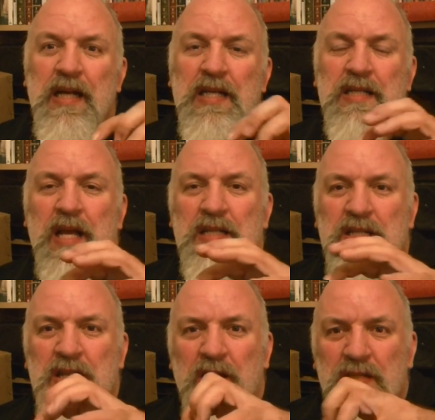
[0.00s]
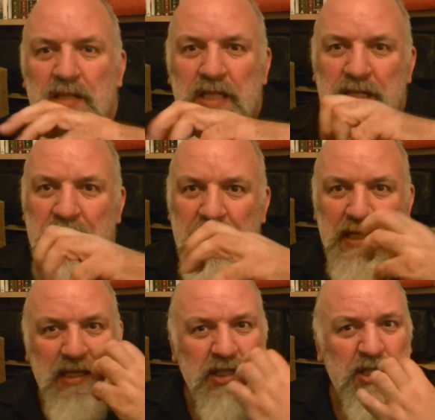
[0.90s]
and, and starts
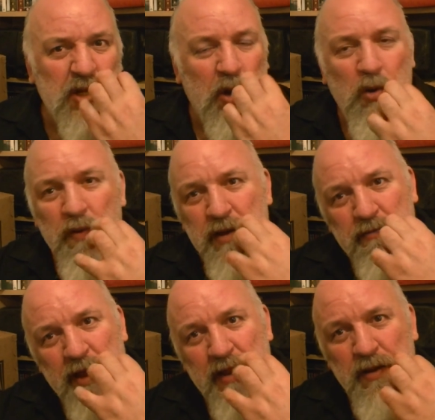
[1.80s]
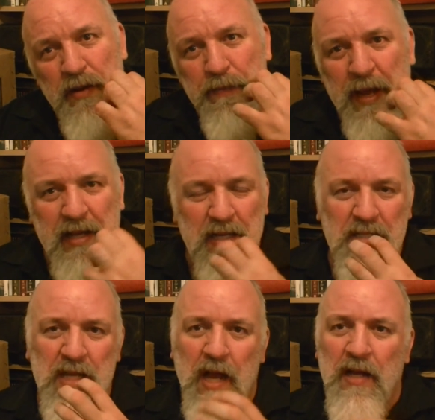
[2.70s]
just clawing around at the back of the
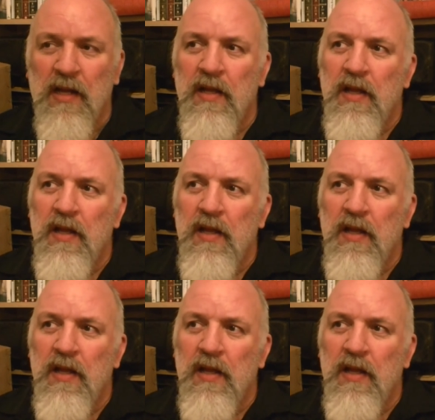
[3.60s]
tongue